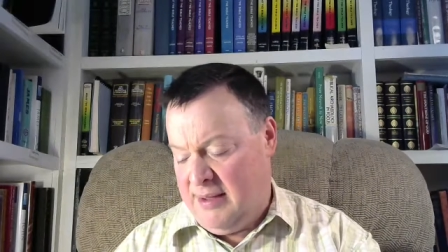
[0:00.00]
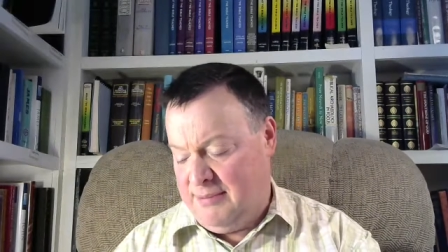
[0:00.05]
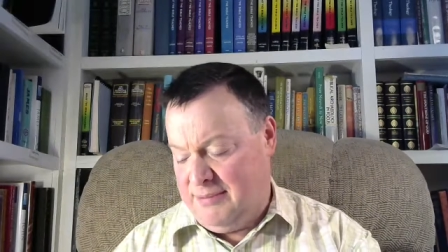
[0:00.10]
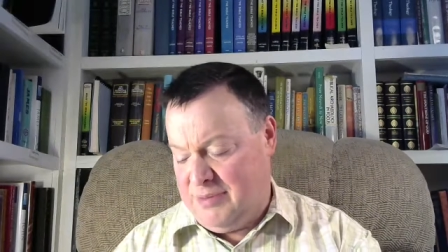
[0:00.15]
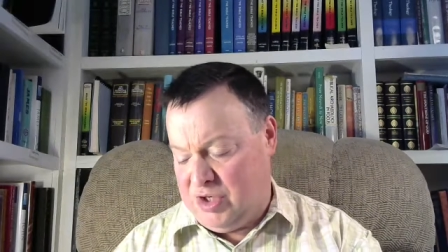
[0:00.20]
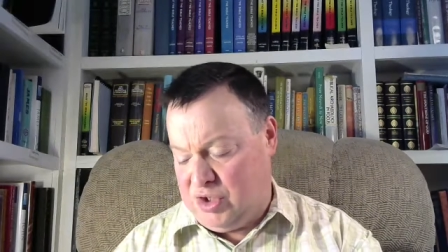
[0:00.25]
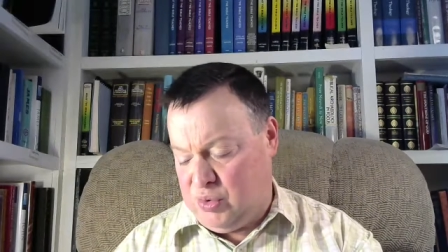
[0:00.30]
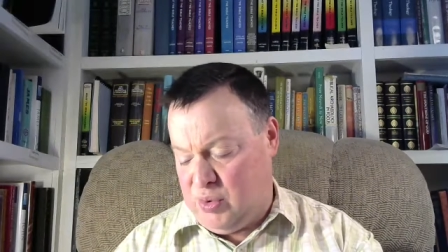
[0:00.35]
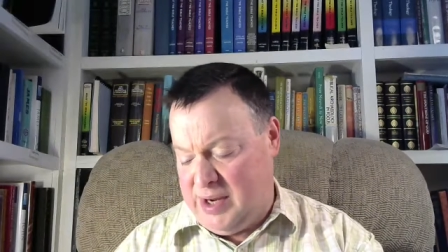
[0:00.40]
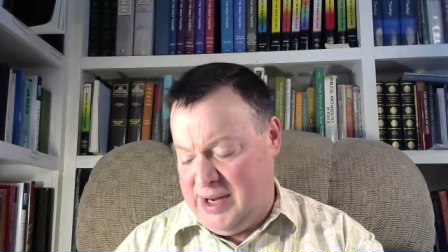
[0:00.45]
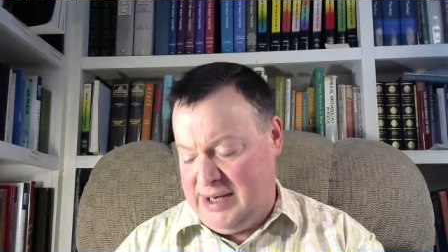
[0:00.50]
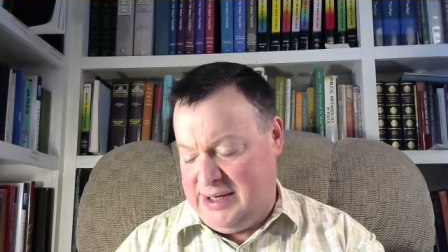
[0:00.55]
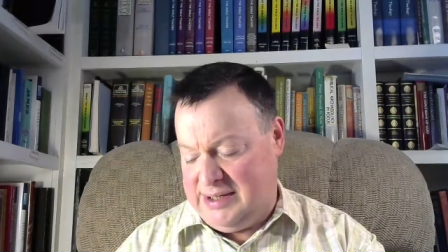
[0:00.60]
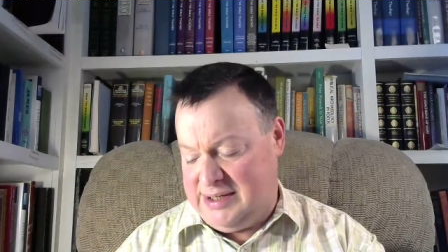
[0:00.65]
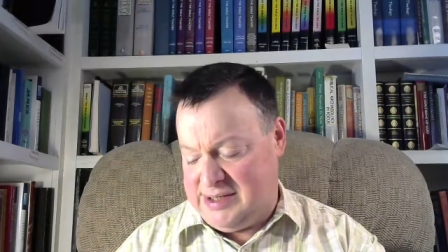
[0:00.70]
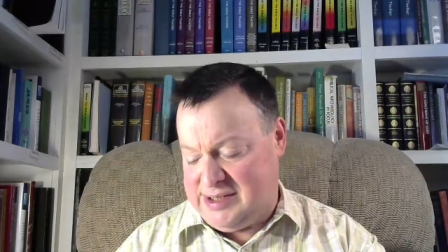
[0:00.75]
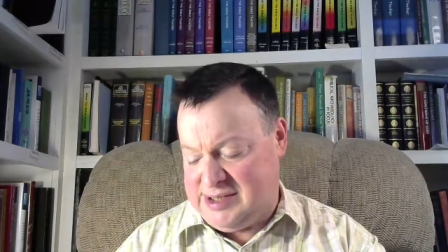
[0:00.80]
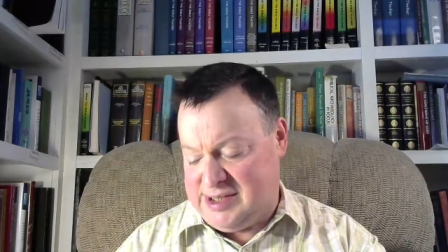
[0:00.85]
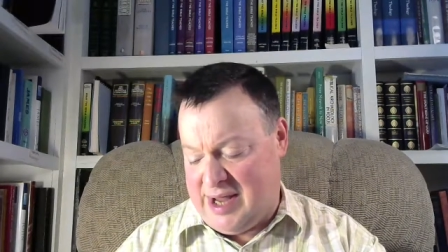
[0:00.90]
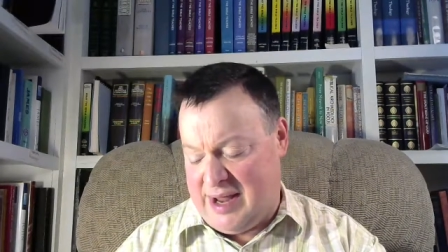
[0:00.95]
between
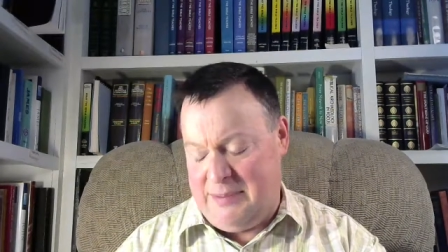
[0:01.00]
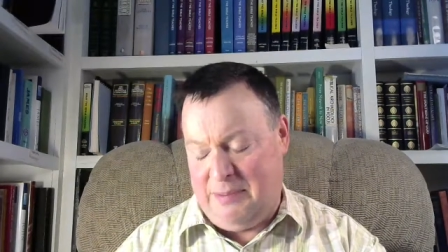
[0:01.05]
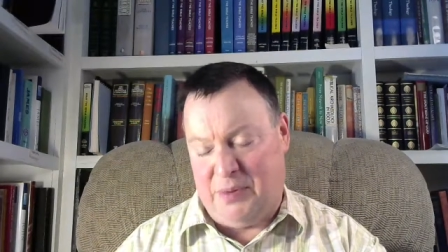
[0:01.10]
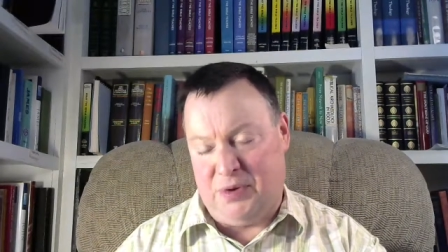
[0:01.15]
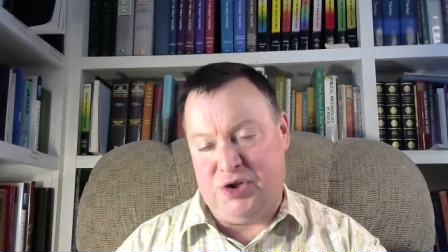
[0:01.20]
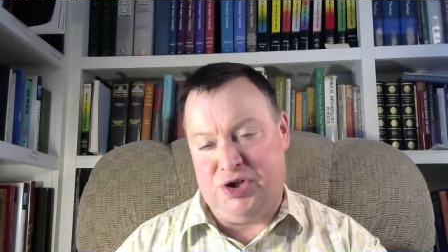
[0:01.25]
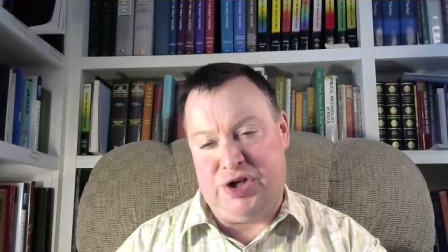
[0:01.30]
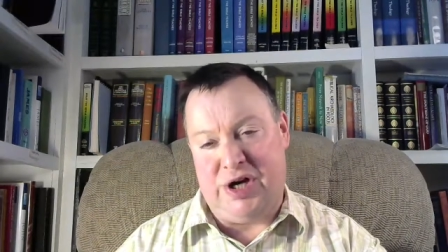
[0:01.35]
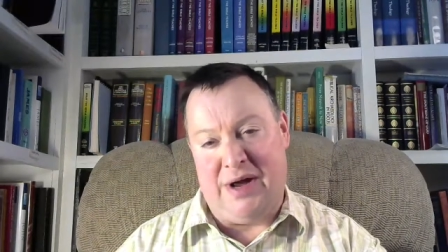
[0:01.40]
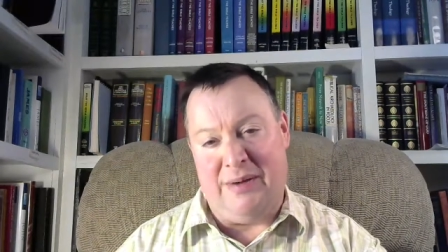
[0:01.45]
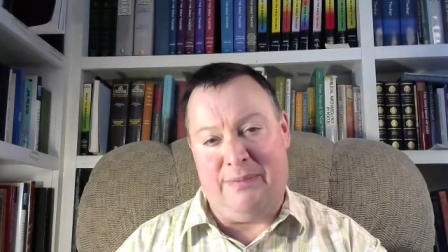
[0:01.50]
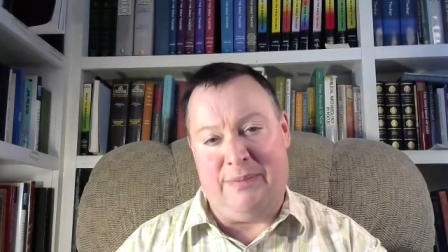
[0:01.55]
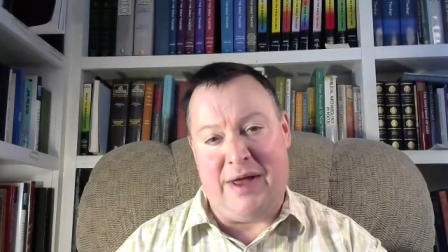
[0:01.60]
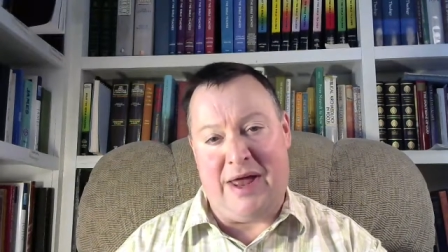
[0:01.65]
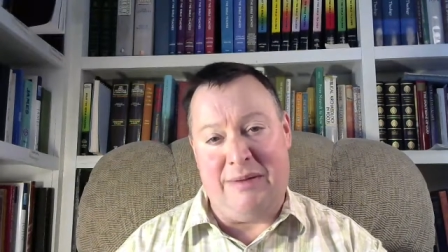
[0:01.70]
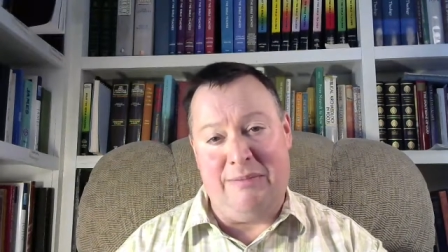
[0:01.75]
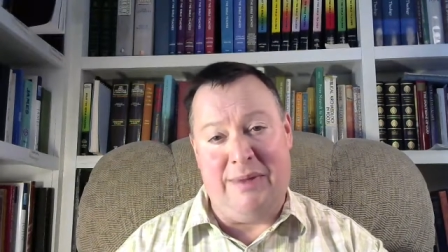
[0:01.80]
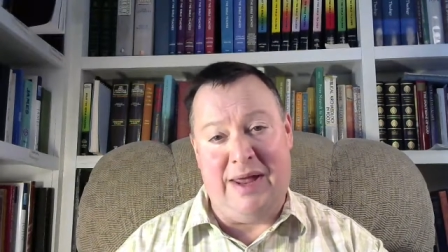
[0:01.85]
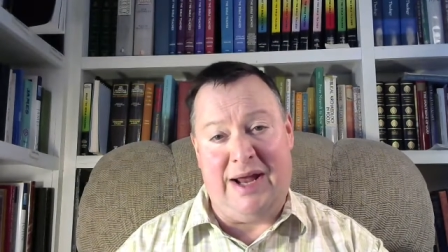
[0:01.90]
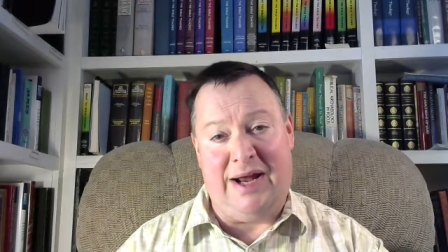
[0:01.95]
discipleship
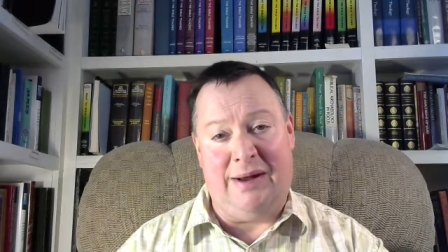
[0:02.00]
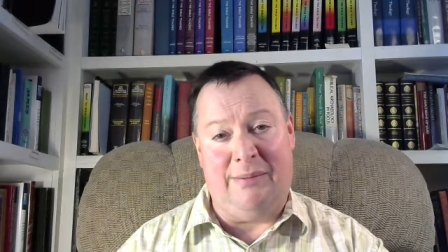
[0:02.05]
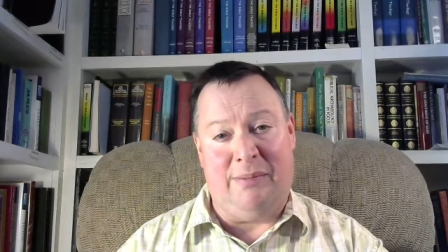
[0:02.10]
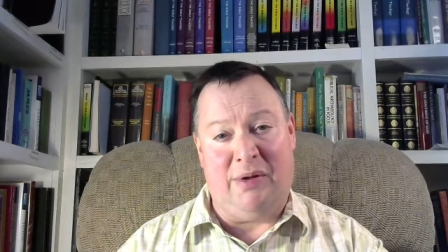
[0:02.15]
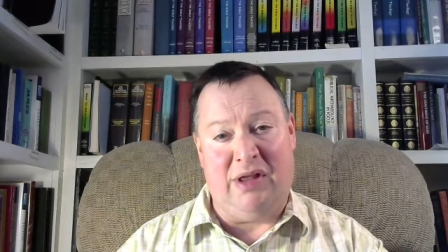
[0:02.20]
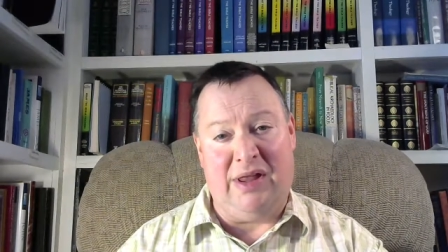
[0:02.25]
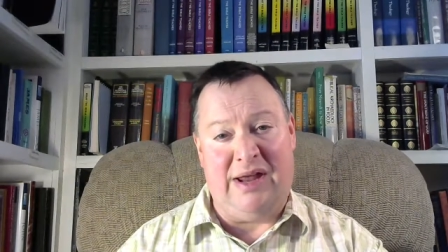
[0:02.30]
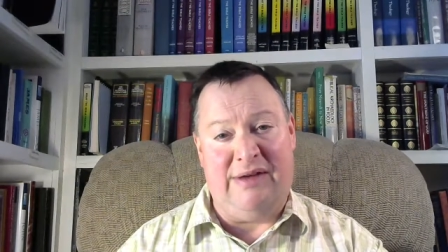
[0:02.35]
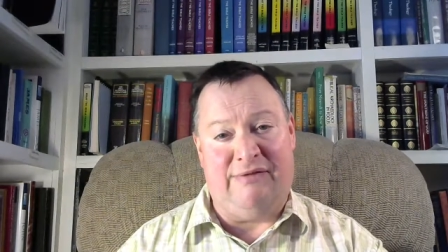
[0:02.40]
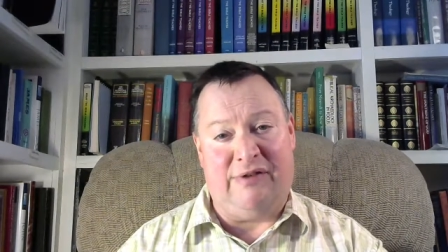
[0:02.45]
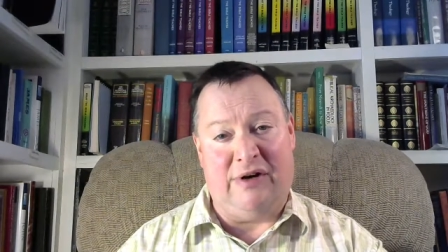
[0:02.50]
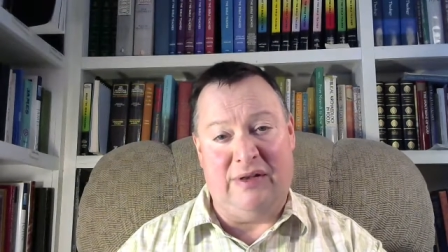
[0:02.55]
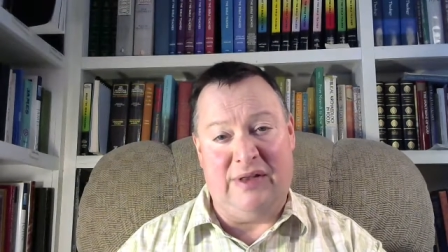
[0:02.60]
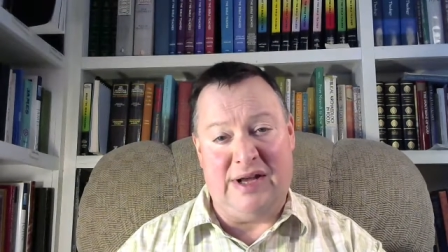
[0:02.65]
and being a believer.